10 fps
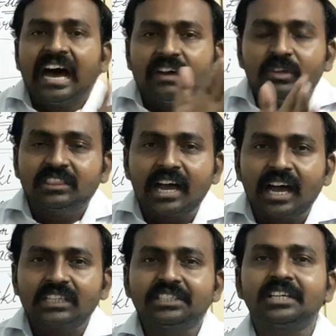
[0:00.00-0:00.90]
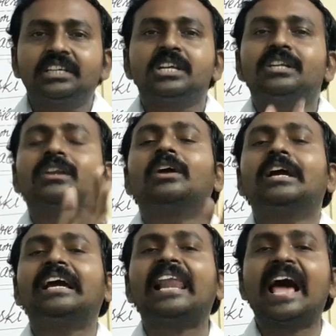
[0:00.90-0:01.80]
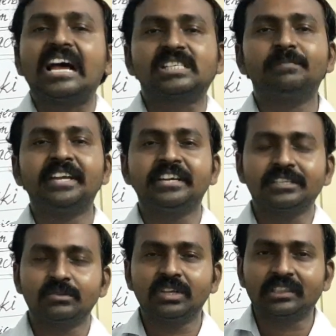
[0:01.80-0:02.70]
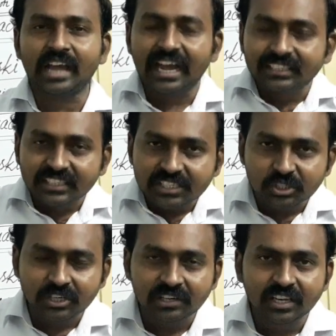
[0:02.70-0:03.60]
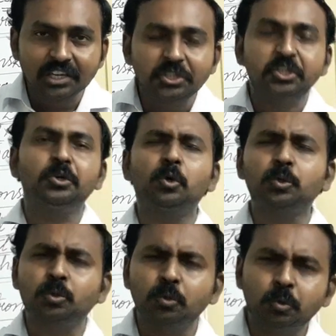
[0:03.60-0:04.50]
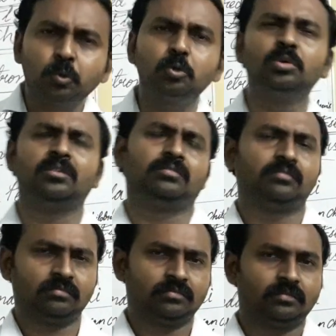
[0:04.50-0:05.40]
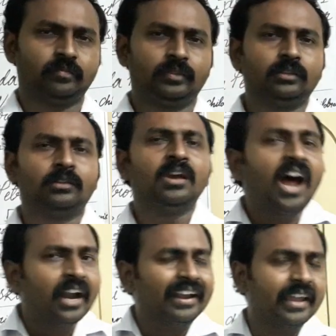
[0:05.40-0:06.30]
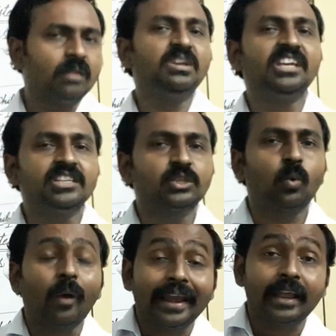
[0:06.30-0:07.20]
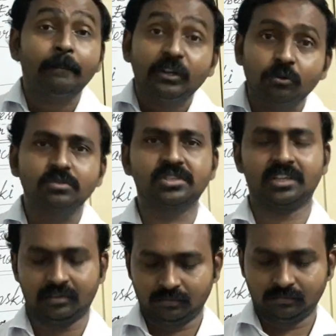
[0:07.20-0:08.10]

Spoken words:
With other classmates, with other children, she goes to school. Her name is Wanda Petronsky.